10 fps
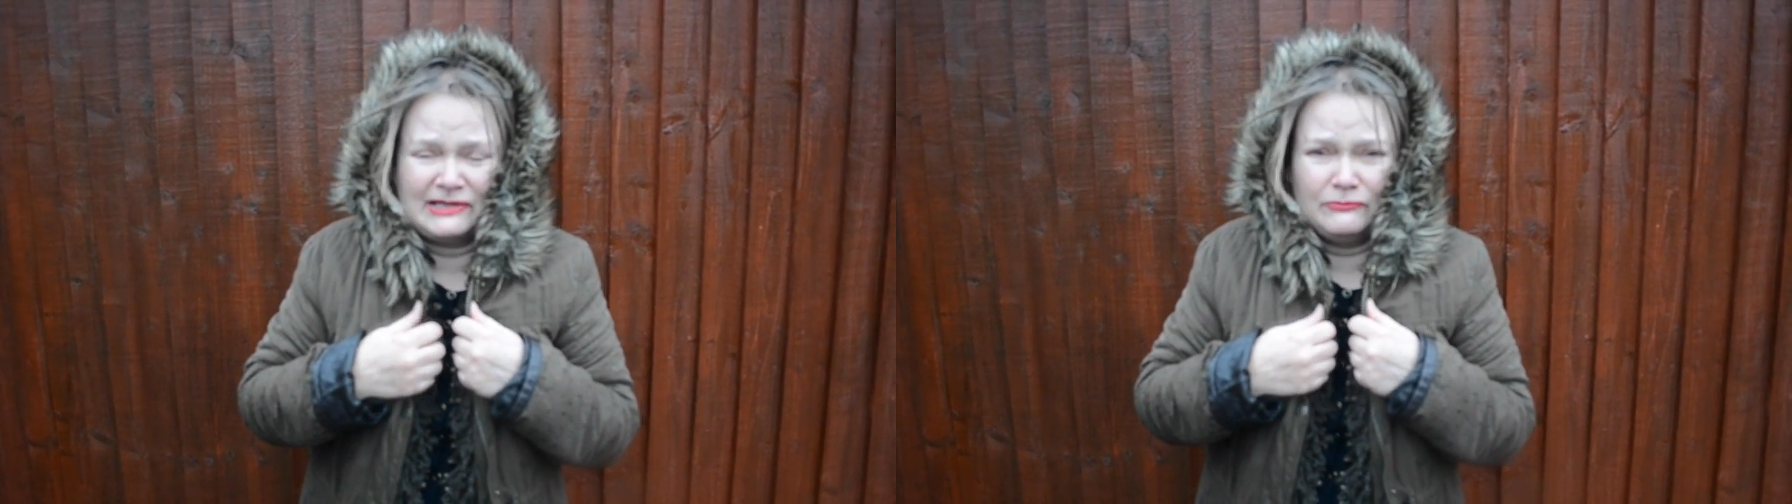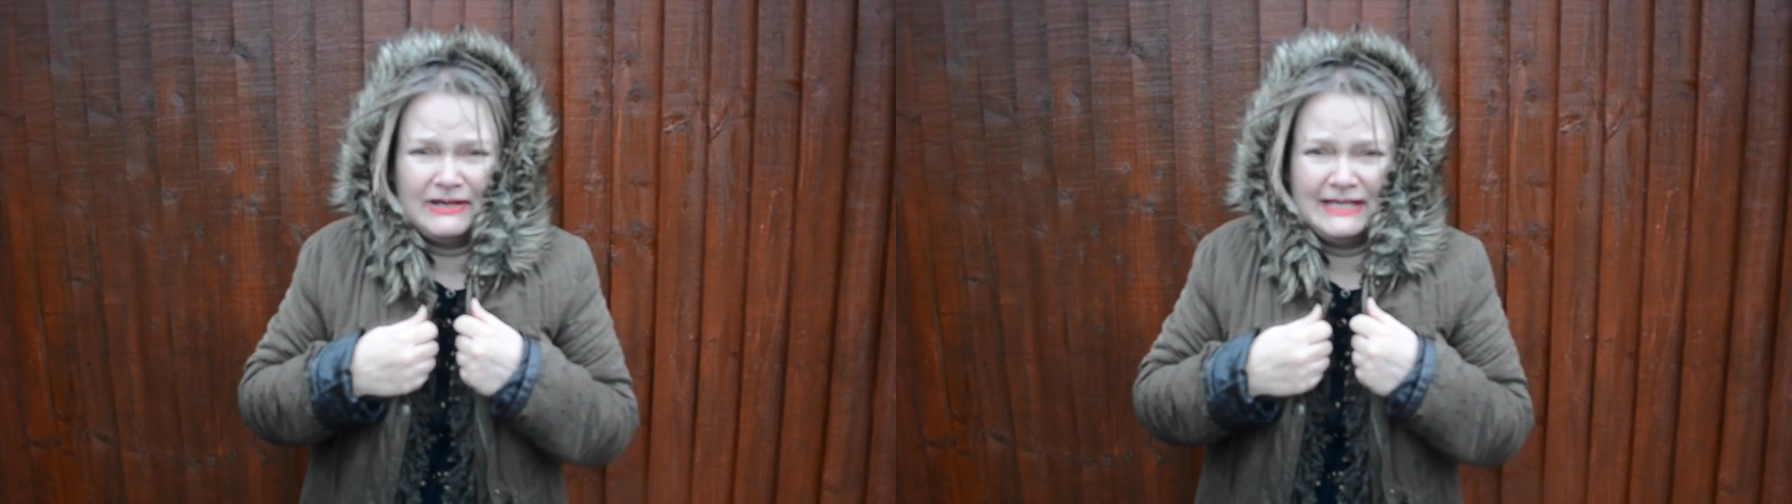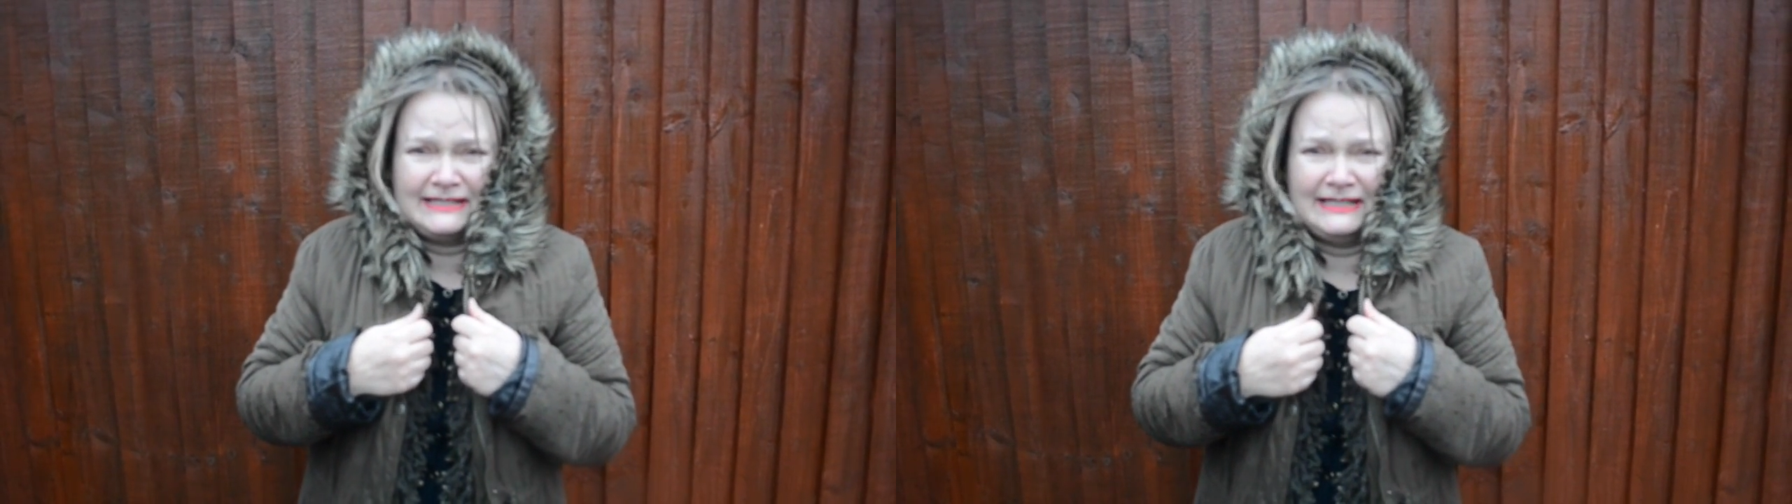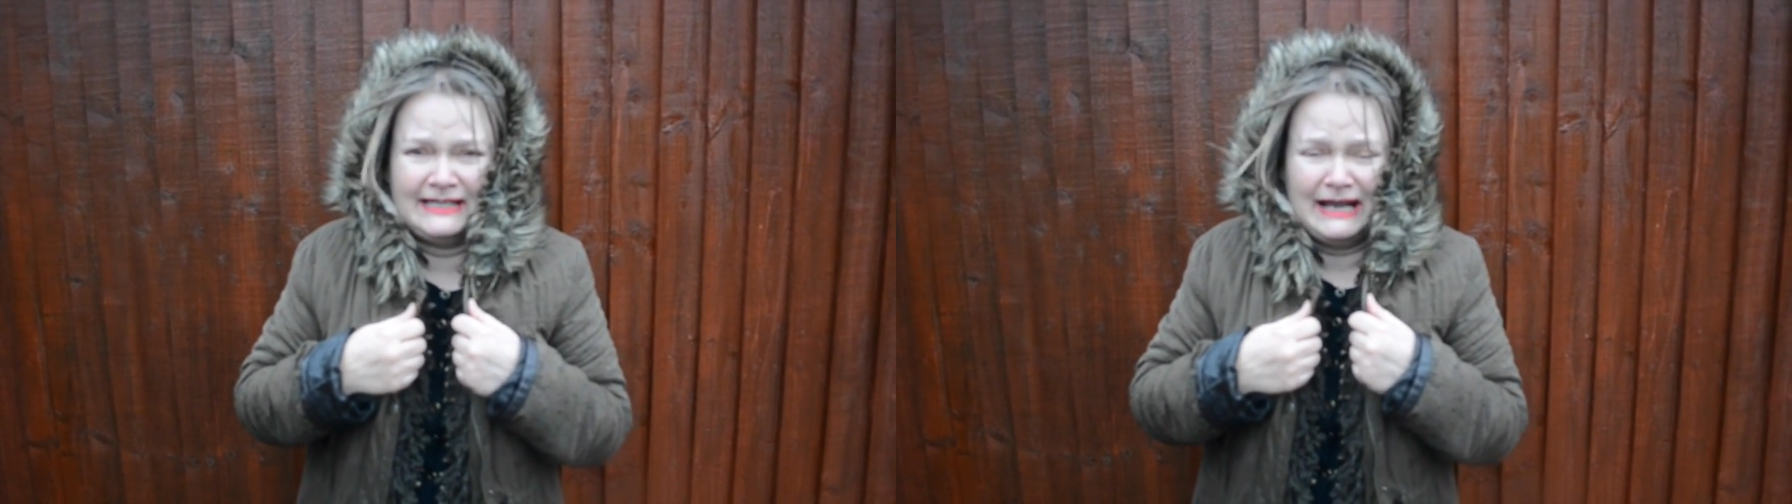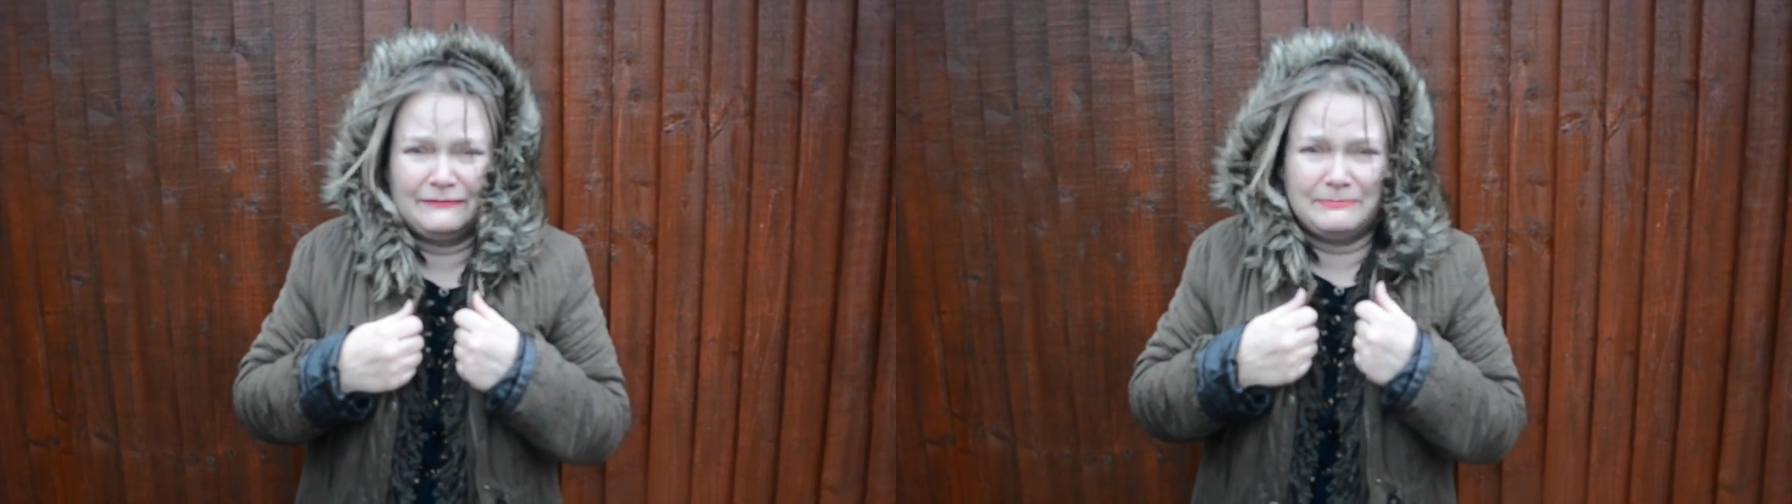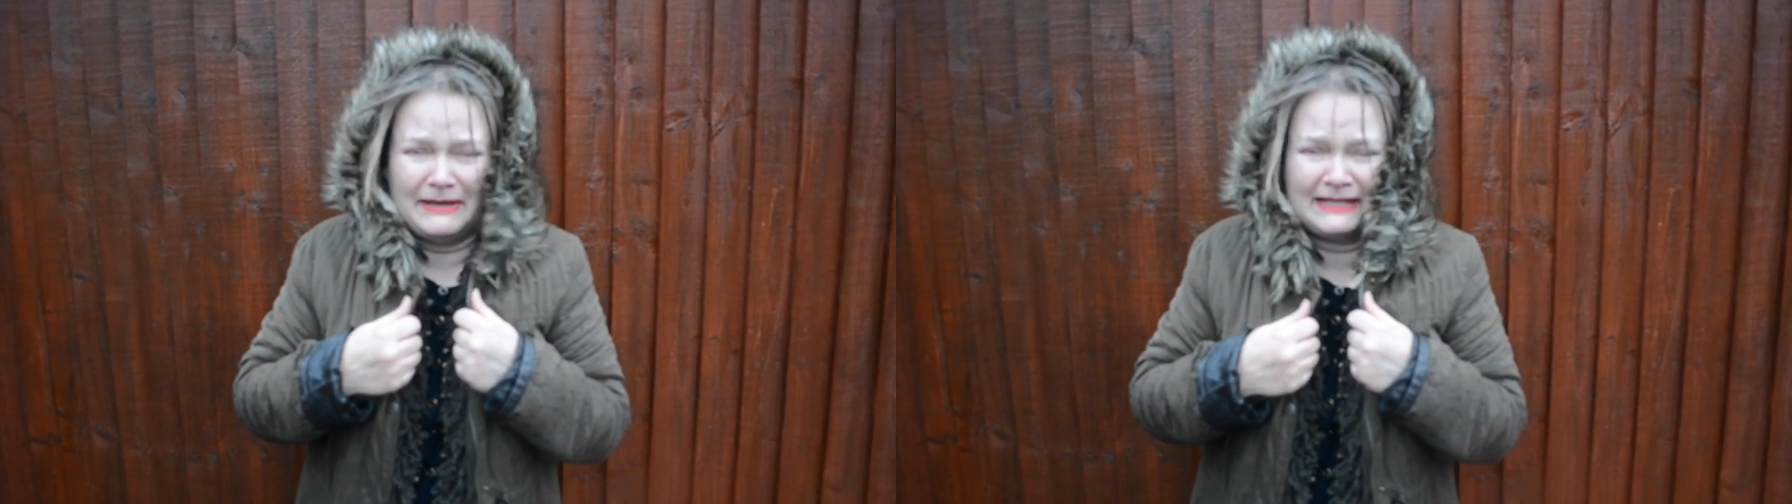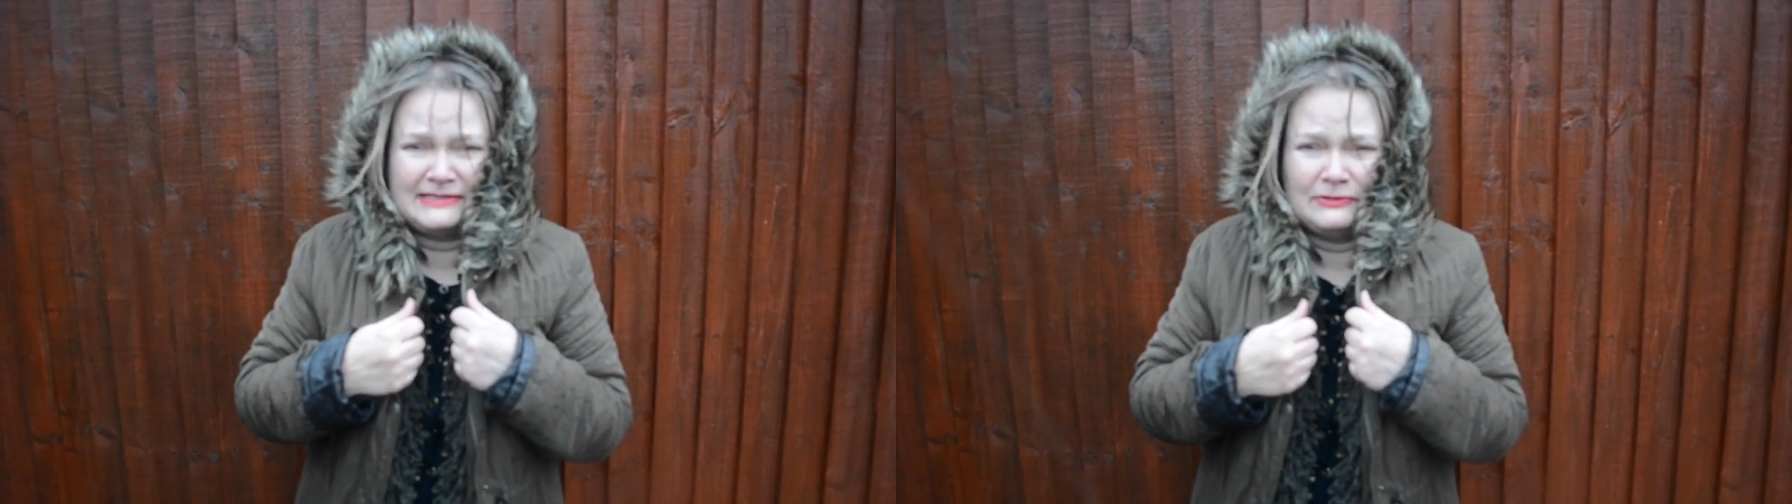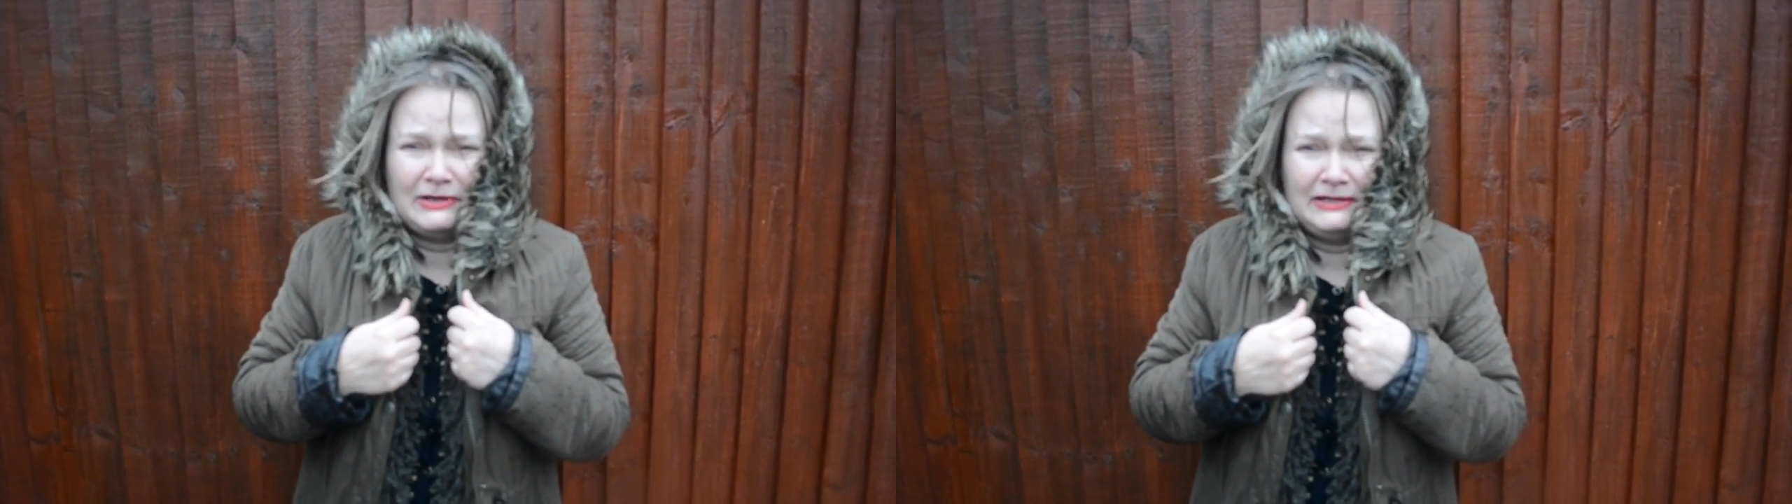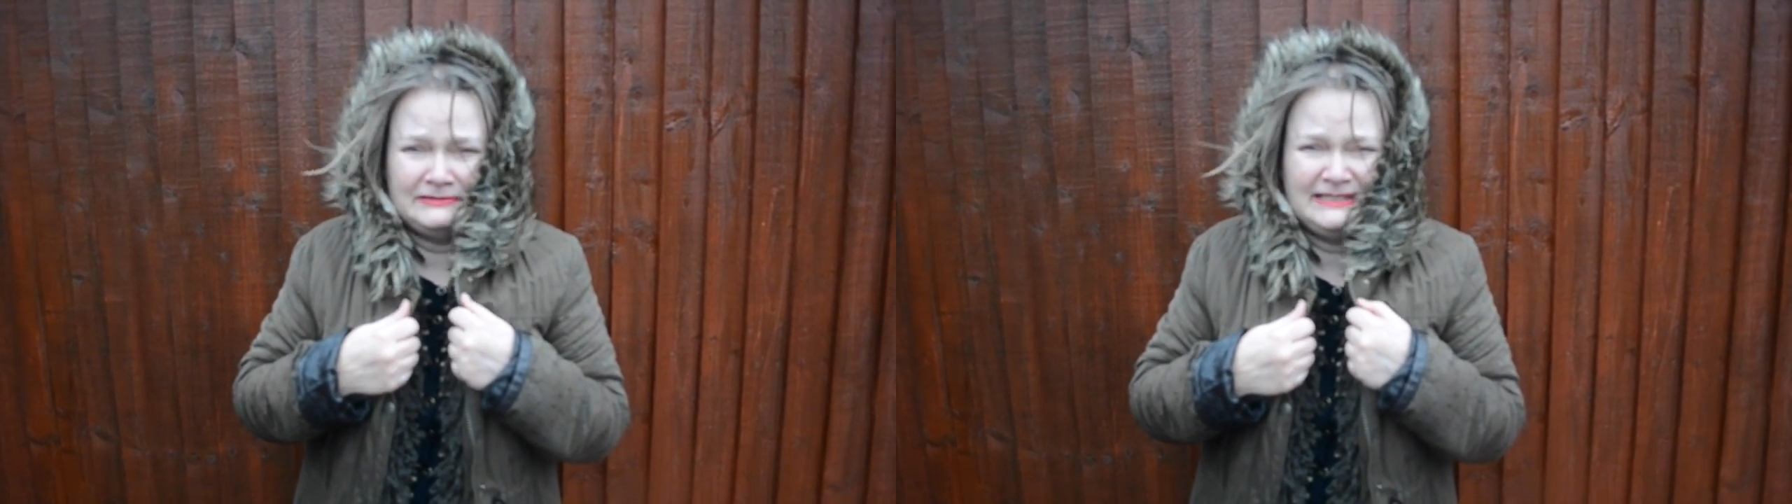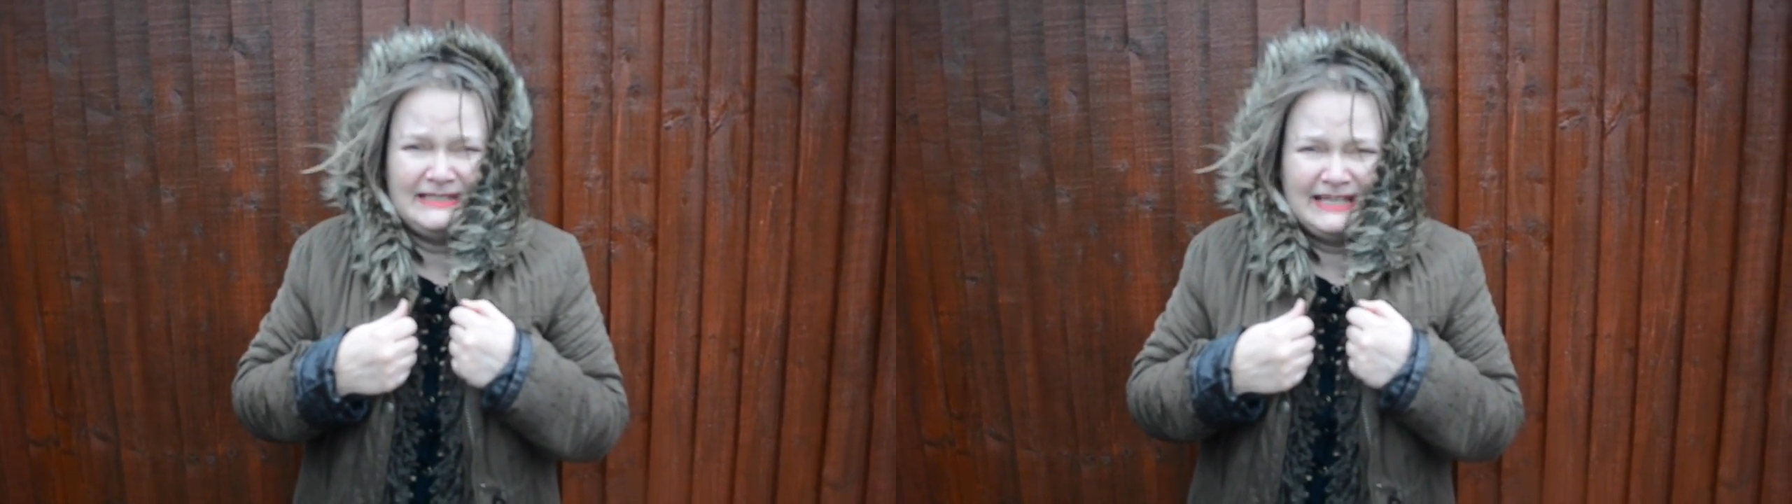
so we can have a better one.